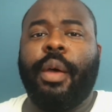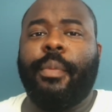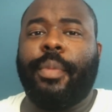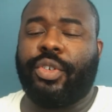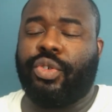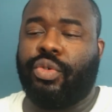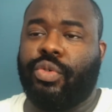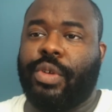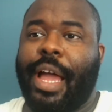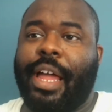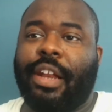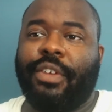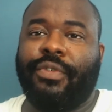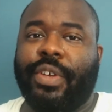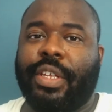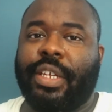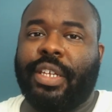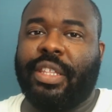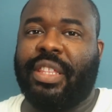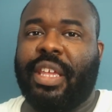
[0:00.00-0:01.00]
But you gotta
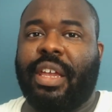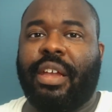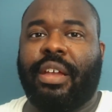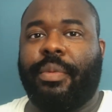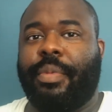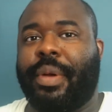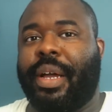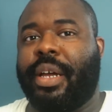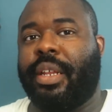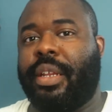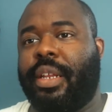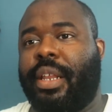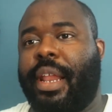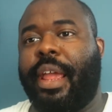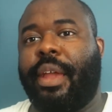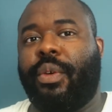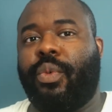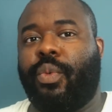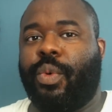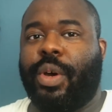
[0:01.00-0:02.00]
really think about it.
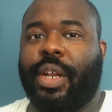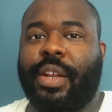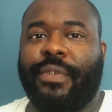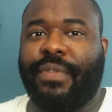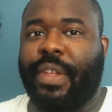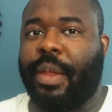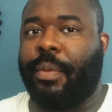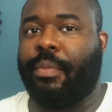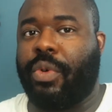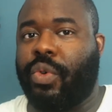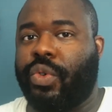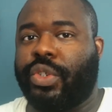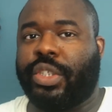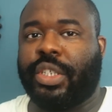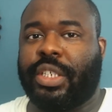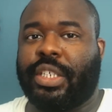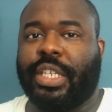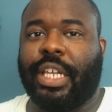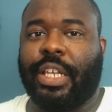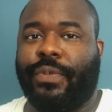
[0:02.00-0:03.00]
Like, what if their most
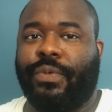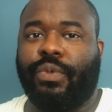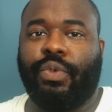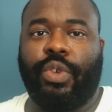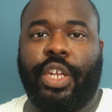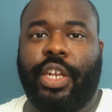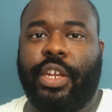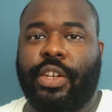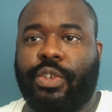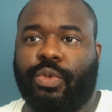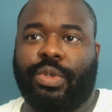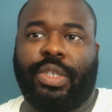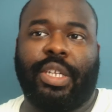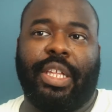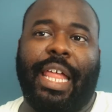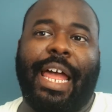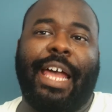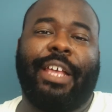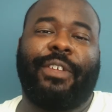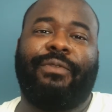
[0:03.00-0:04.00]
successful years was the
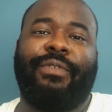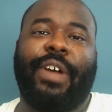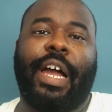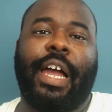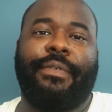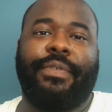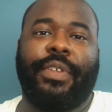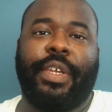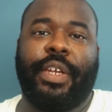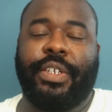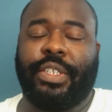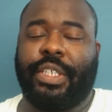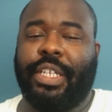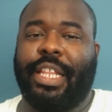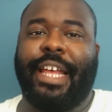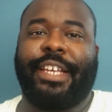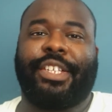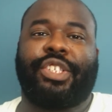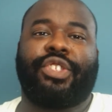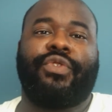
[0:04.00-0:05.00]
last 5 years, the
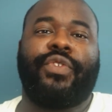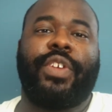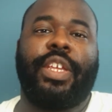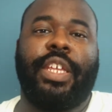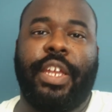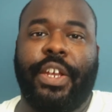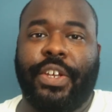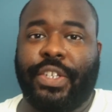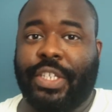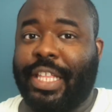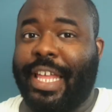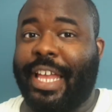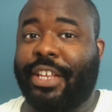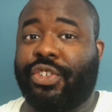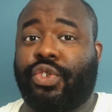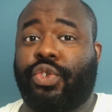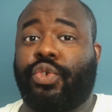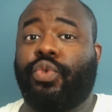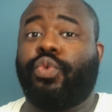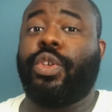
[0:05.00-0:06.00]
last 3 years, the
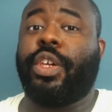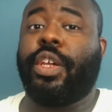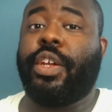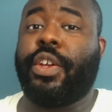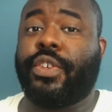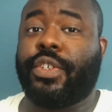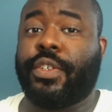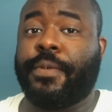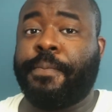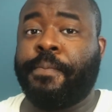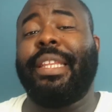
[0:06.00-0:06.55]
last 2 years?